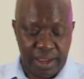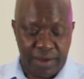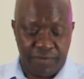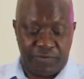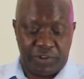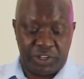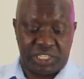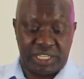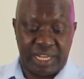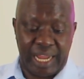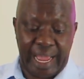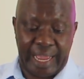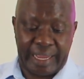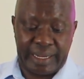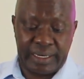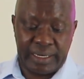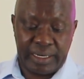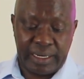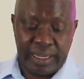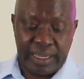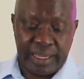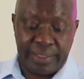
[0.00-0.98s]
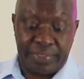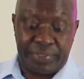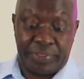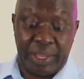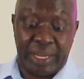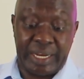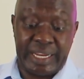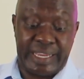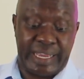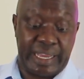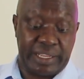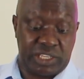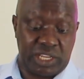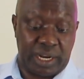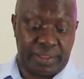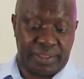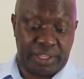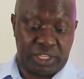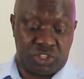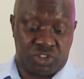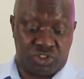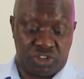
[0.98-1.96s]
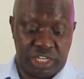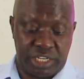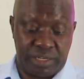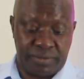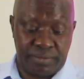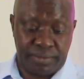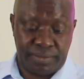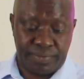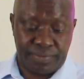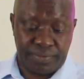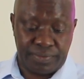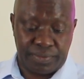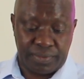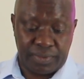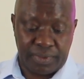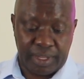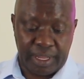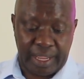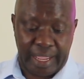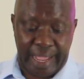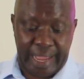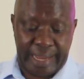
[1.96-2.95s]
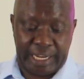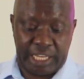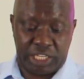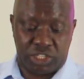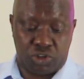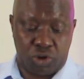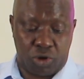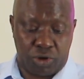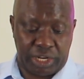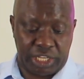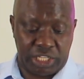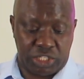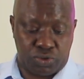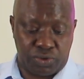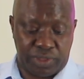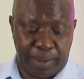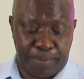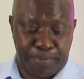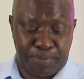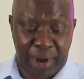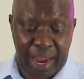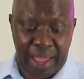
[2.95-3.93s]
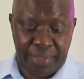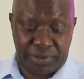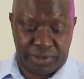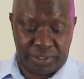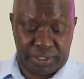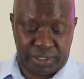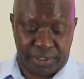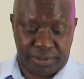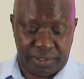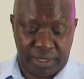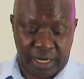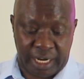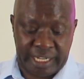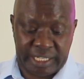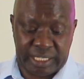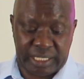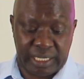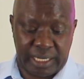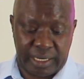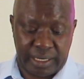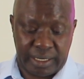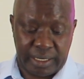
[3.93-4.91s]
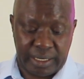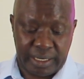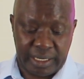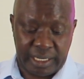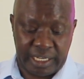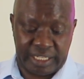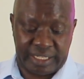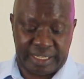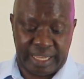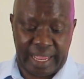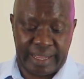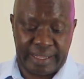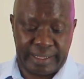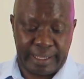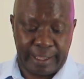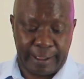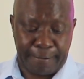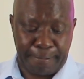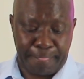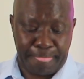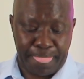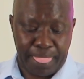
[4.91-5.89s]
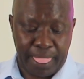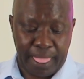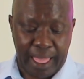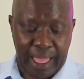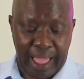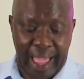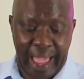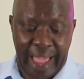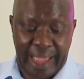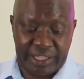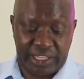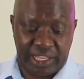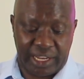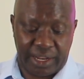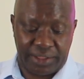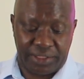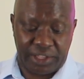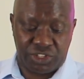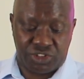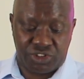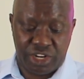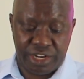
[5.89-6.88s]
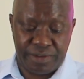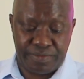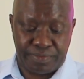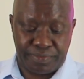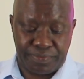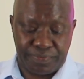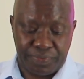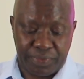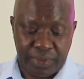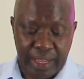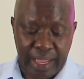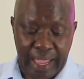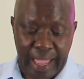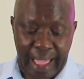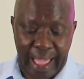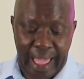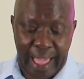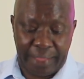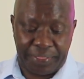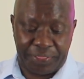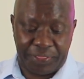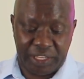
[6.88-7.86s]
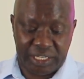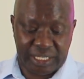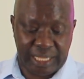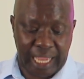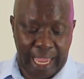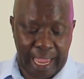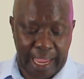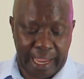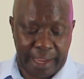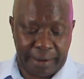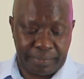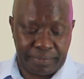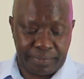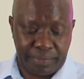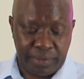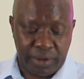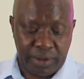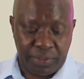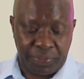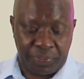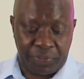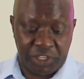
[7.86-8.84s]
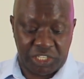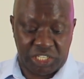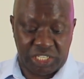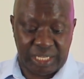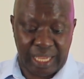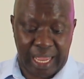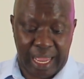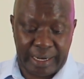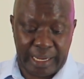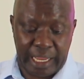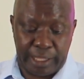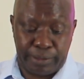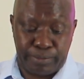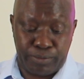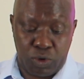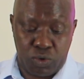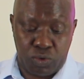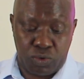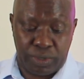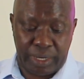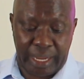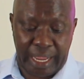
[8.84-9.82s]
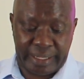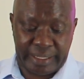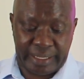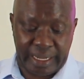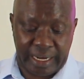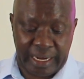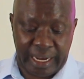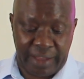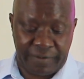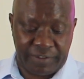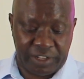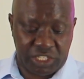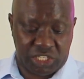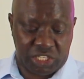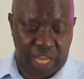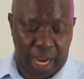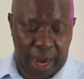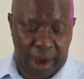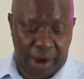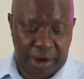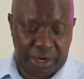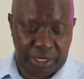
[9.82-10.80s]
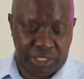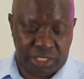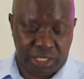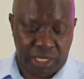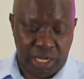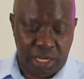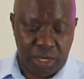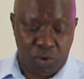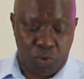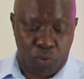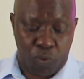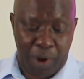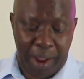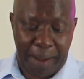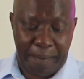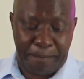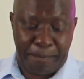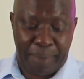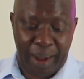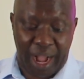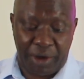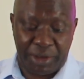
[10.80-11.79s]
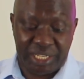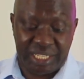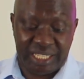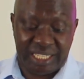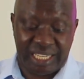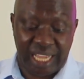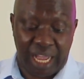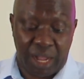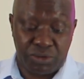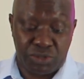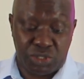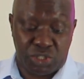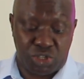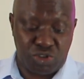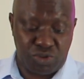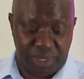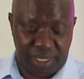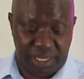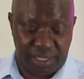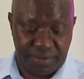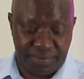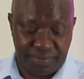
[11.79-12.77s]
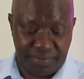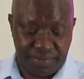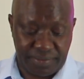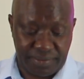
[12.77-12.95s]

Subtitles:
Verse 9, then he had another dream, and he told it to the brothers. "Listen," he said, "I had another dream, and this time the sun and moon and 11 stars were bowing down to me."